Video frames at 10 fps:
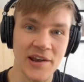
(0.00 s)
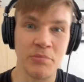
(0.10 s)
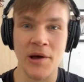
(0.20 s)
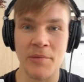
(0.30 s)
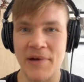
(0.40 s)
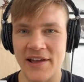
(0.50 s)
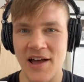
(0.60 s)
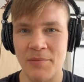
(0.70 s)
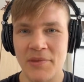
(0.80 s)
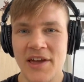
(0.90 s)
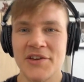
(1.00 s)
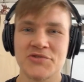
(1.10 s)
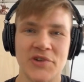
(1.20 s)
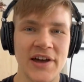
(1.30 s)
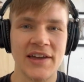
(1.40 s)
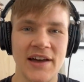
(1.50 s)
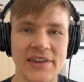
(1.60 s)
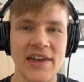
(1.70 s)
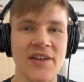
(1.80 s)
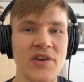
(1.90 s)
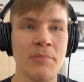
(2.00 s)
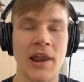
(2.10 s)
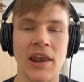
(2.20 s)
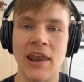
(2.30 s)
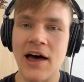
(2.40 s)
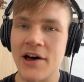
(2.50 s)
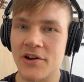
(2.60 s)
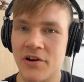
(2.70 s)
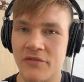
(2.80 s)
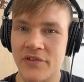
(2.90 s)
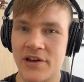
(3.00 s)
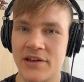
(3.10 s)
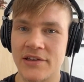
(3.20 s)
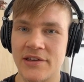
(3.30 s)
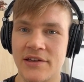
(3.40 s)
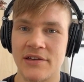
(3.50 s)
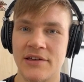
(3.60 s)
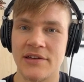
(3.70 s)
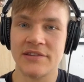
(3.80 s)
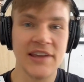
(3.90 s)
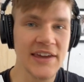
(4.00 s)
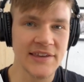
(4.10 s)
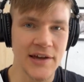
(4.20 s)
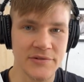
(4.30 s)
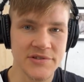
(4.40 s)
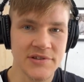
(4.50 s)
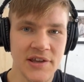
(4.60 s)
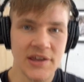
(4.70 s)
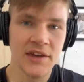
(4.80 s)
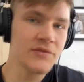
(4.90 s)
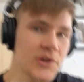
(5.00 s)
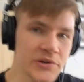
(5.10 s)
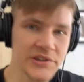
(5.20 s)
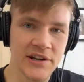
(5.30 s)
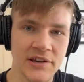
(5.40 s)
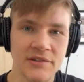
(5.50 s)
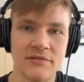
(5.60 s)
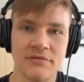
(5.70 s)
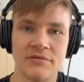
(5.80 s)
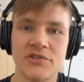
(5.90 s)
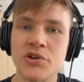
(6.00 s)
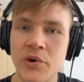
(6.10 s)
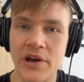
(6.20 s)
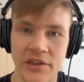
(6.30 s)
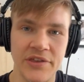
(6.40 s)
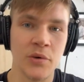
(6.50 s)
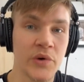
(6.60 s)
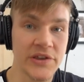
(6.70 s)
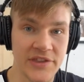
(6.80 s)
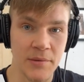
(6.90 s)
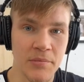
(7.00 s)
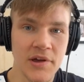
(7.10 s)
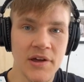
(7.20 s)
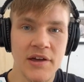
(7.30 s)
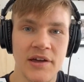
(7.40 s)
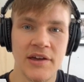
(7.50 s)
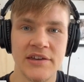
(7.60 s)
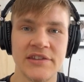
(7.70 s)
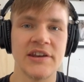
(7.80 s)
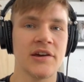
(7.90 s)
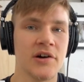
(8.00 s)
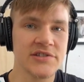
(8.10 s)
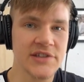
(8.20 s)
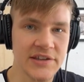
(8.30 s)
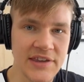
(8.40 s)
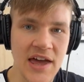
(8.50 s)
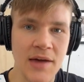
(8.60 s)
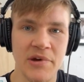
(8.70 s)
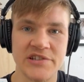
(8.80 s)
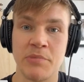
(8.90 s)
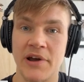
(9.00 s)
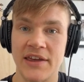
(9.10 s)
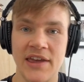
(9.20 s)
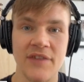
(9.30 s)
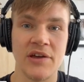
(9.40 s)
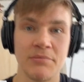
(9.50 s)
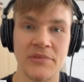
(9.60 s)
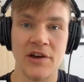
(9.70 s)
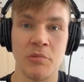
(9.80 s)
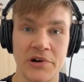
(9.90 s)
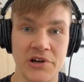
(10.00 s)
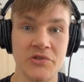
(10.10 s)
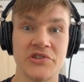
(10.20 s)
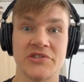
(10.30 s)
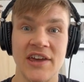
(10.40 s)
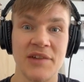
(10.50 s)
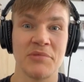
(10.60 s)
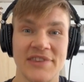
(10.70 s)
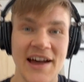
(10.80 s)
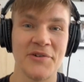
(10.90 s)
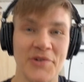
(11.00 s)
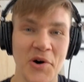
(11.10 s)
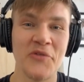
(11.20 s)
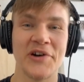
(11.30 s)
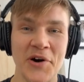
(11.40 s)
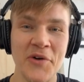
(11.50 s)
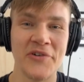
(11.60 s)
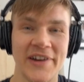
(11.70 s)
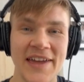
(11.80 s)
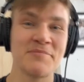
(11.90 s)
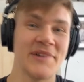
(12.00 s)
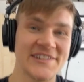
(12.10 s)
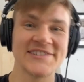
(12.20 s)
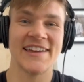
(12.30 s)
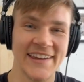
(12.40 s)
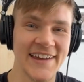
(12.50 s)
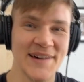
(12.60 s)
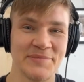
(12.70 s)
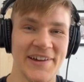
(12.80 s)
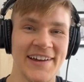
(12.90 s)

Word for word: I popped back up, so I gave him a lot of takedowns, even though he didn't do anything with them. He didn't cause any damage, but I gave him the opportunity to take me down over and over again by standing up.